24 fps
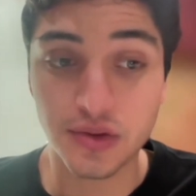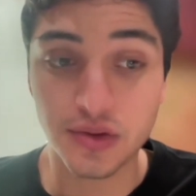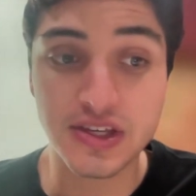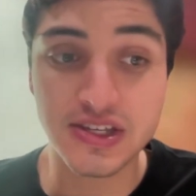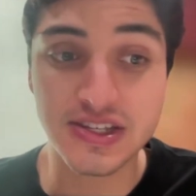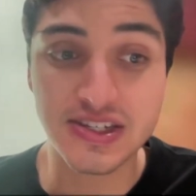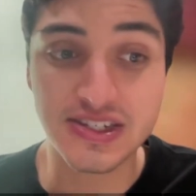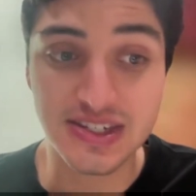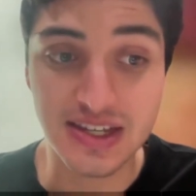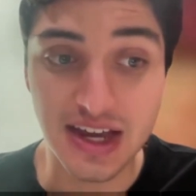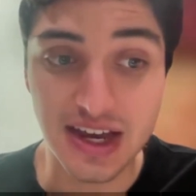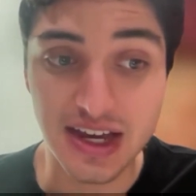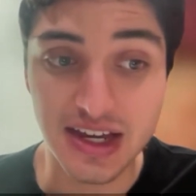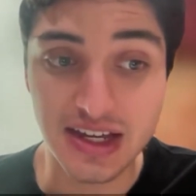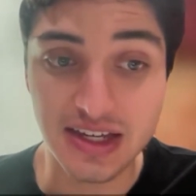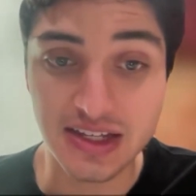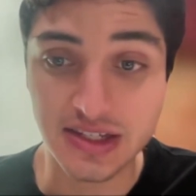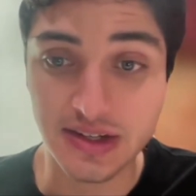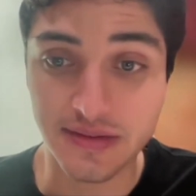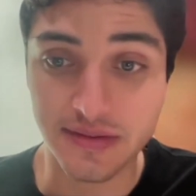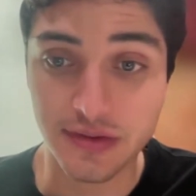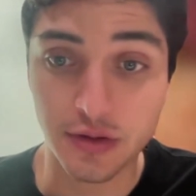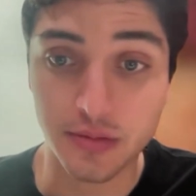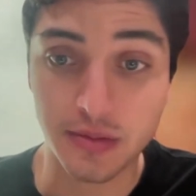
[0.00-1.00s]
the
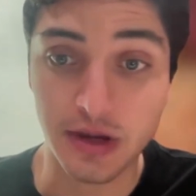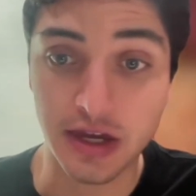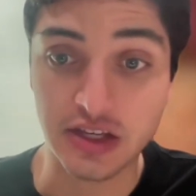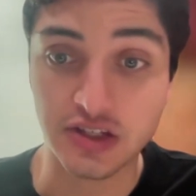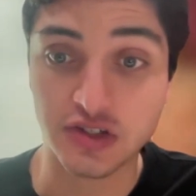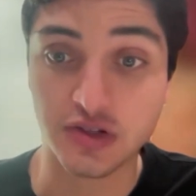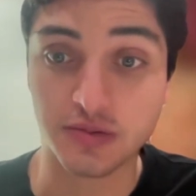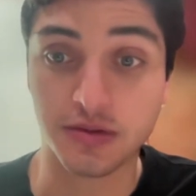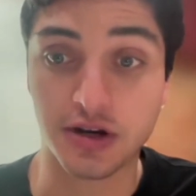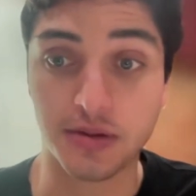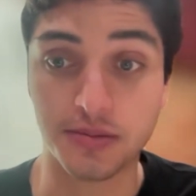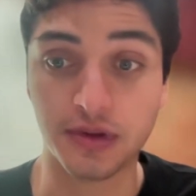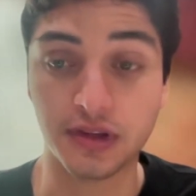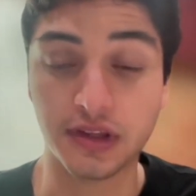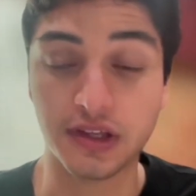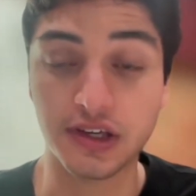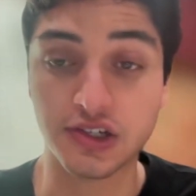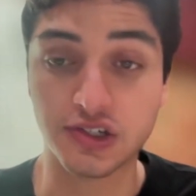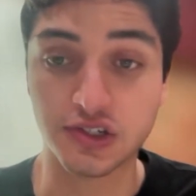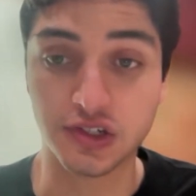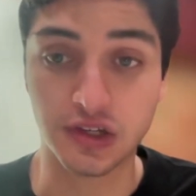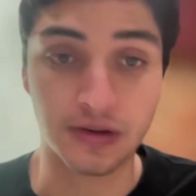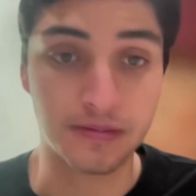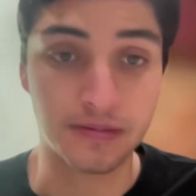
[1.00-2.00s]
size of their patient
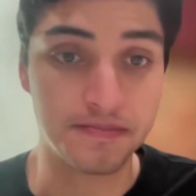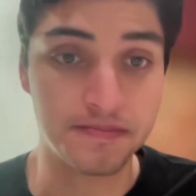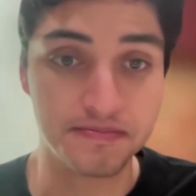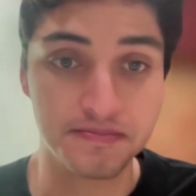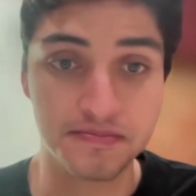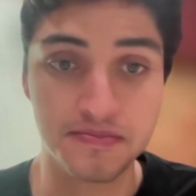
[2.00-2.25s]
population.